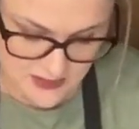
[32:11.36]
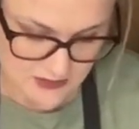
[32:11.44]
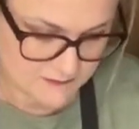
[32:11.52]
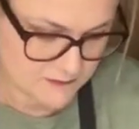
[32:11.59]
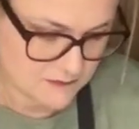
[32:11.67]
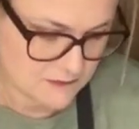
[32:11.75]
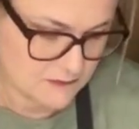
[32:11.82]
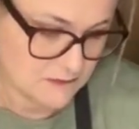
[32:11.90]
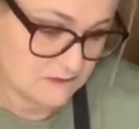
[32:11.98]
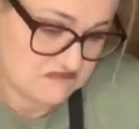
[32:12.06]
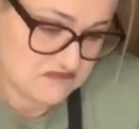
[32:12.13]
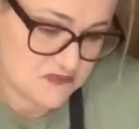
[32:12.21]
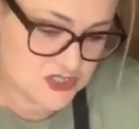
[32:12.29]
Yeah,
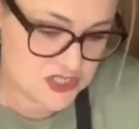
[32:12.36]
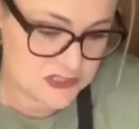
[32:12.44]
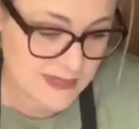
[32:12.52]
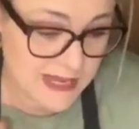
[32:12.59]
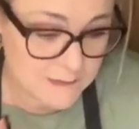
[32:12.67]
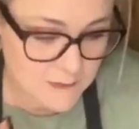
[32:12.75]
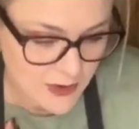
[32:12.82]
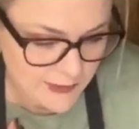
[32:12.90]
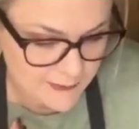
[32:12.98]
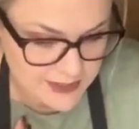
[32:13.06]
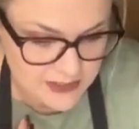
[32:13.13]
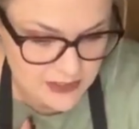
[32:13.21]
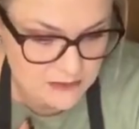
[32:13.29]
it's just in
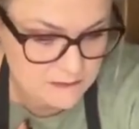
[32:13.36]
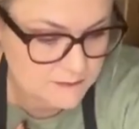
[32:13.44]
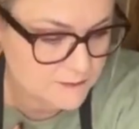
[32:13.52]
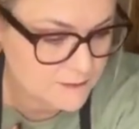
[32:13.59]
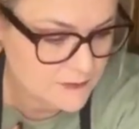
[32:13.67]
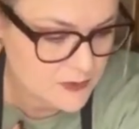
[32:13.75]
my opinion.